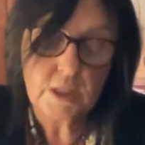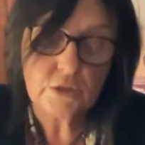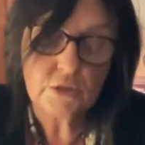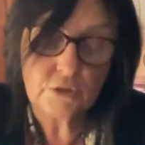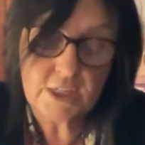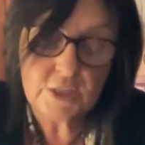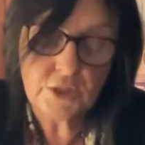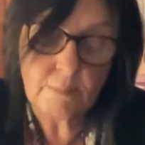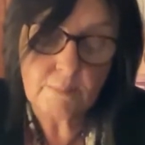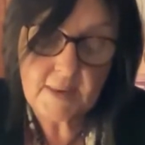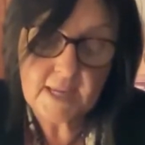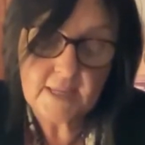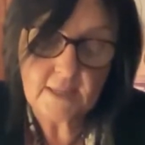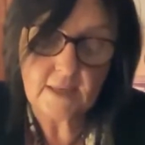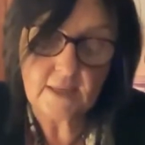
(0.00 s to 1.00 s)
dredging
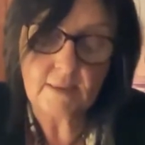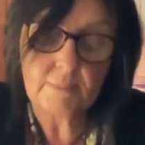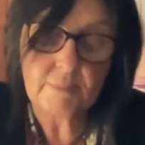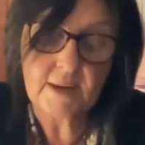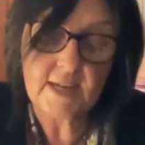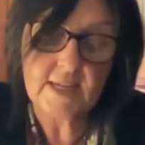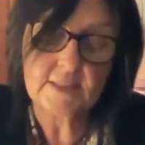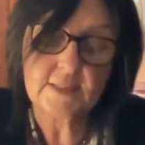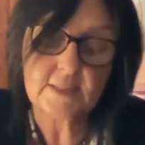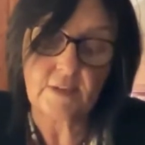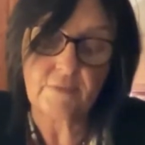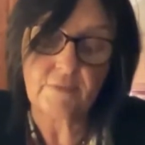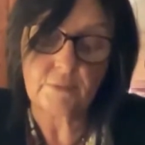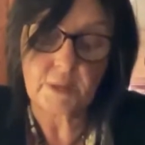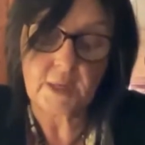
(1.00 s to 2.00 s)
metal and plastic
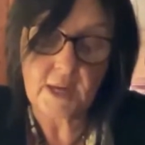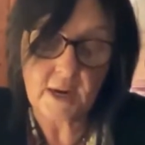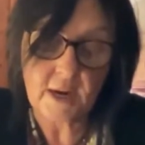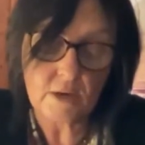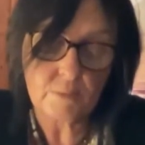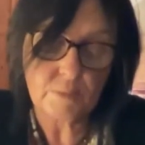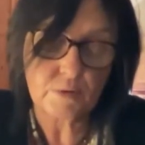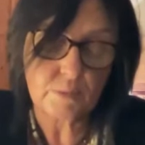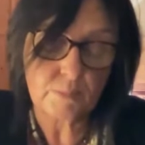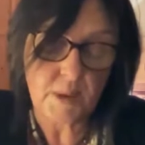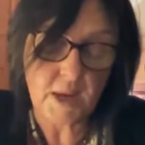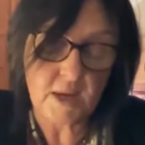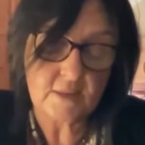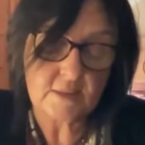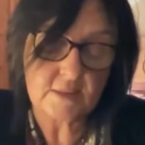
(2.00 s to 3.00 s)
from a cardboard
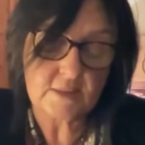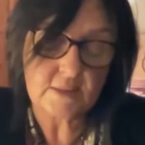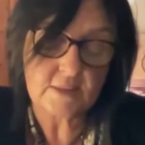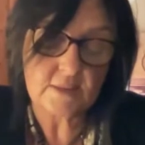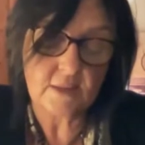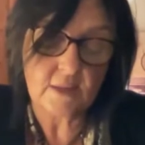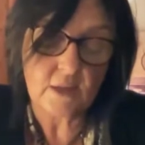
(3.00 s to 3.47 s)
box,